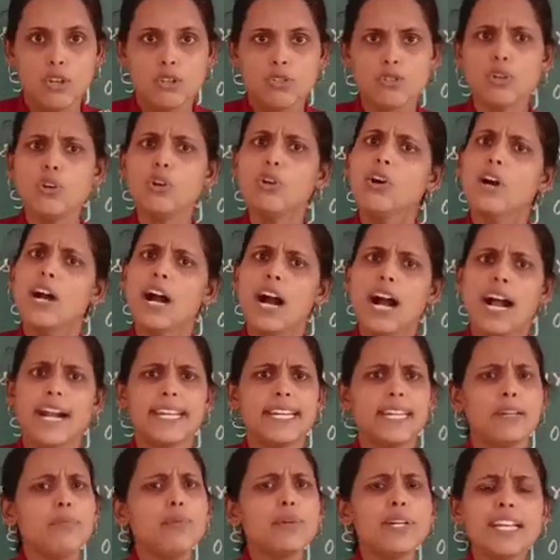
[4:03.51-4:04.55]
So
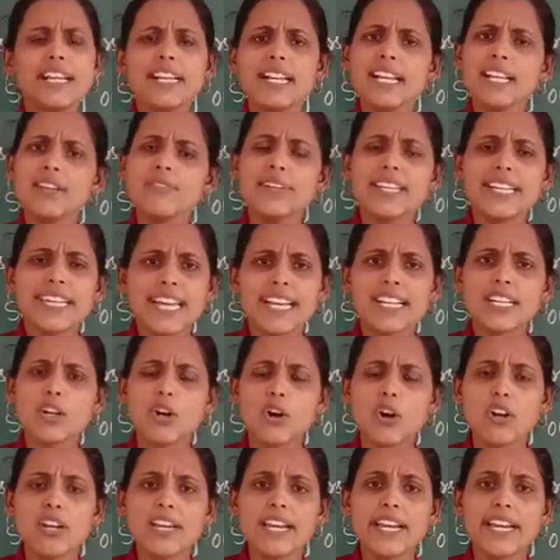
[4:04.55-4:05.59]
automatically we can
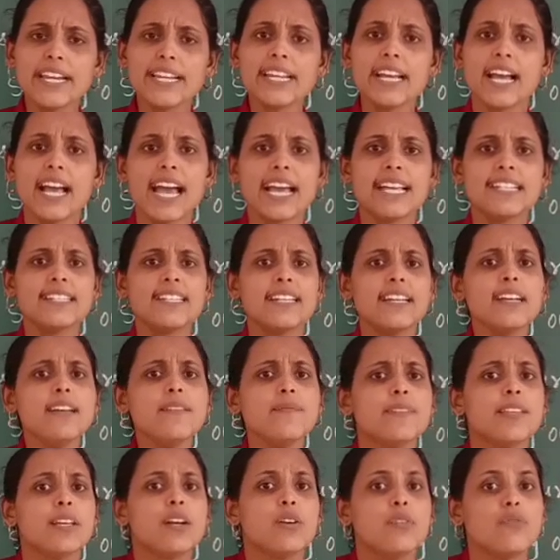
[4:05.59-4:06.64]
call it as a
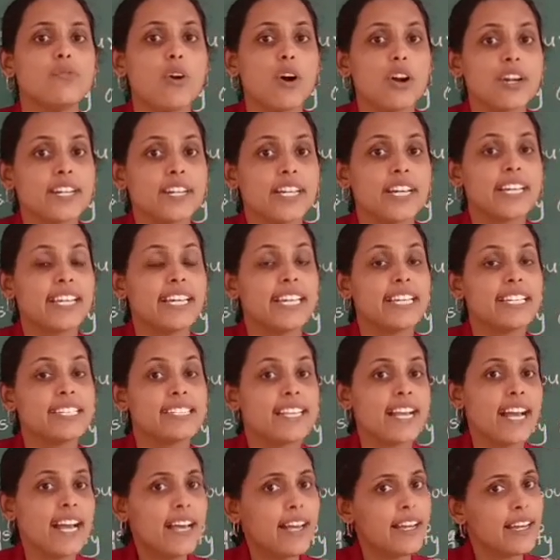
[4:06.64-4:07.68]
water is
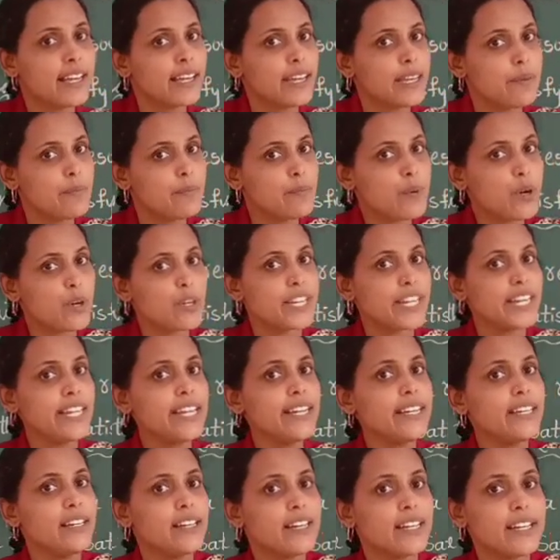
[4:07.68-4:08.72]
a important
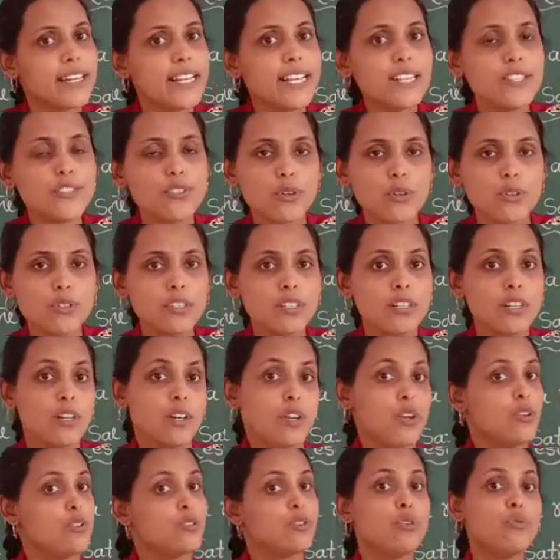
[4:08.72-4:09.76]
resource.
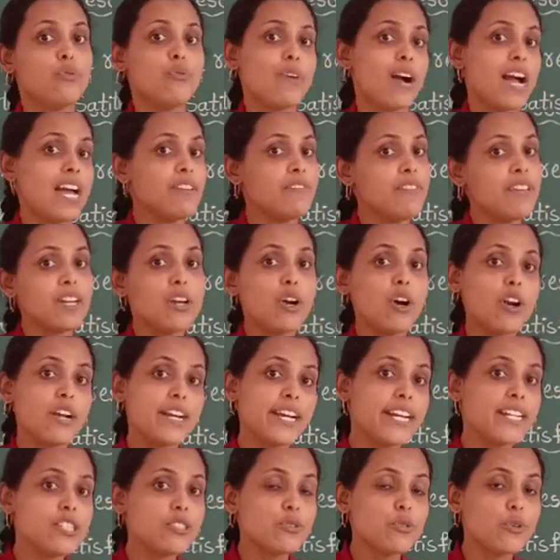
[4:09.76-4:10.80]
So why we call
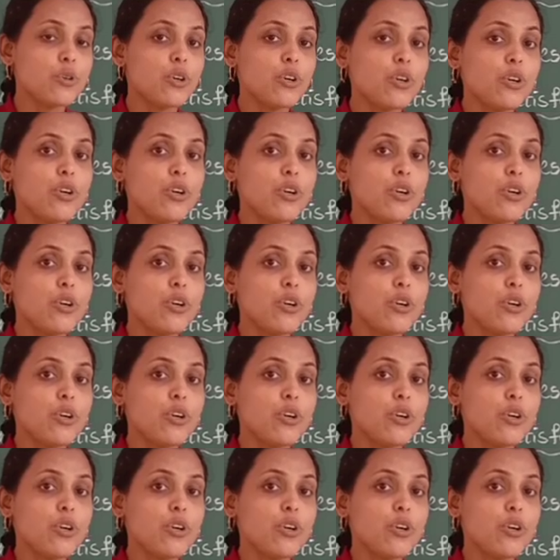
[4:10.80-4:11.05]
it so?